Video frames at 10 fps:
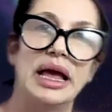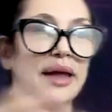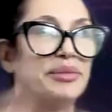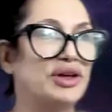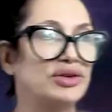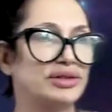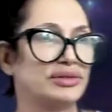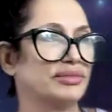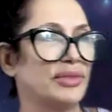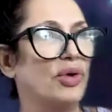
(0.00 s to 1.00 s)
And
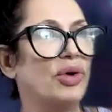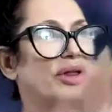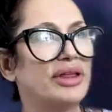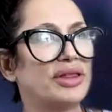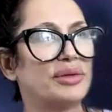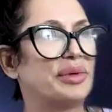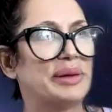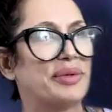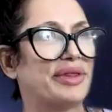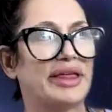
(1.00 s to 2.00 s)
because all the other
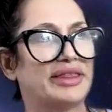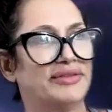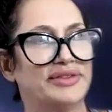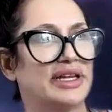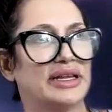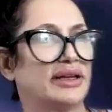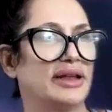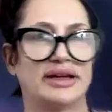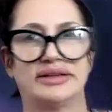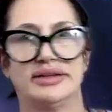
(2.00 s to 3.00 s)
people that they've dated
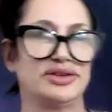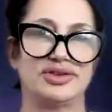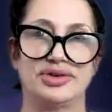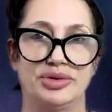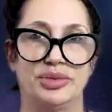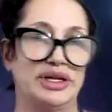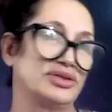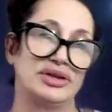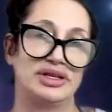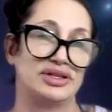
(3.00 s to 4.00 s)
acted a certain way.
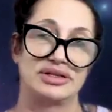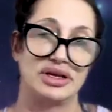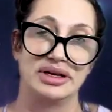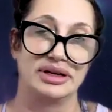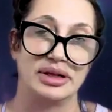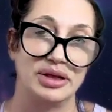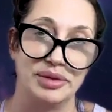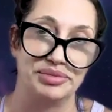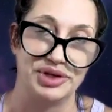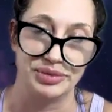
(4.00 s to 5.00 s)
So they've just kind of
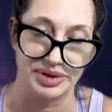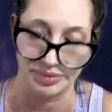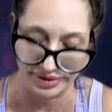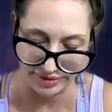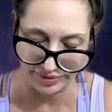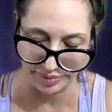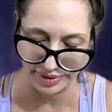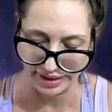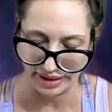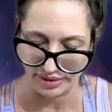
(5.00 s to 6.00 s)
clumped you in with
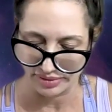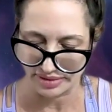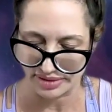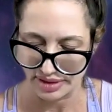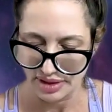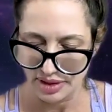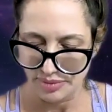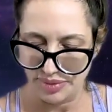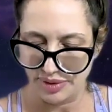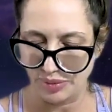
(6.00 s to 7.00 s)
everybody else.
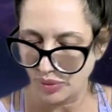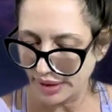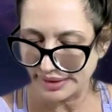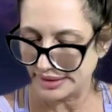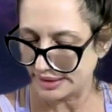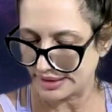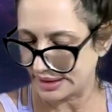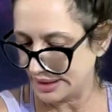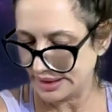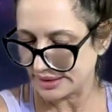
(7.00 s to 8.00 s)
But what this
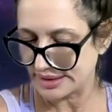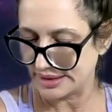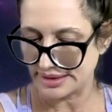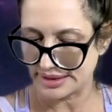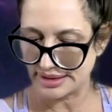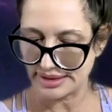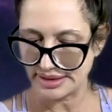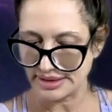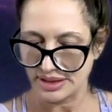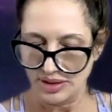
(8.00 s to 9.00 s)
is this
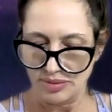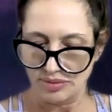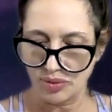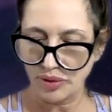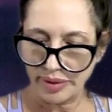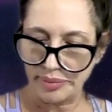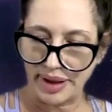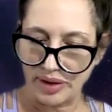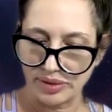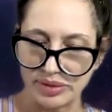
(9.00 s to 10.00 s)
is more
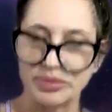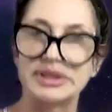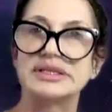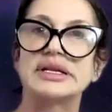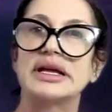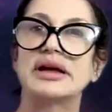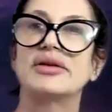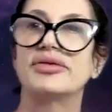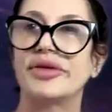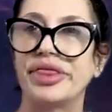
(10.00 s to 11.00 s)
about what's
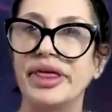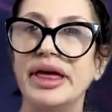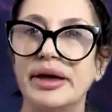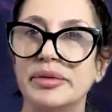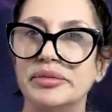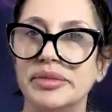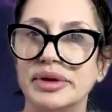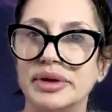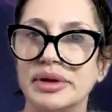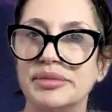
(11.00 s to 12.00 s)
saying for
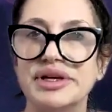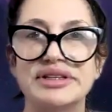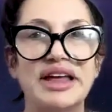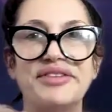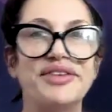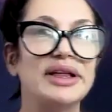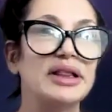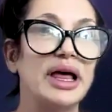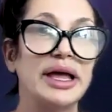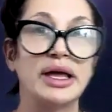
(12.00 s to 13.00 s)
them. Because I feel
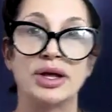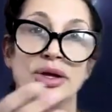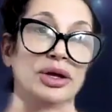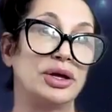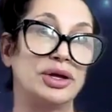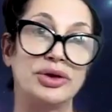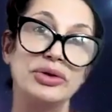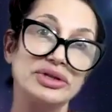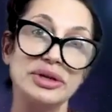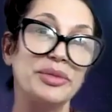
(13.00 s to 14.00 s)
like
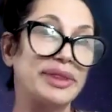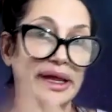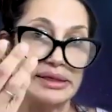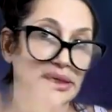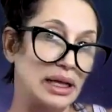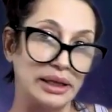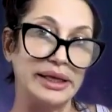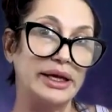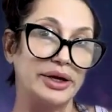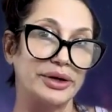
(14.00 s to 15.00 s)
you're someone that's
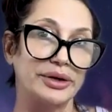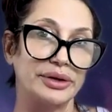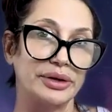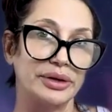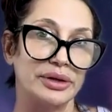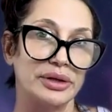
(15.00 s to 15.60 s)
clear.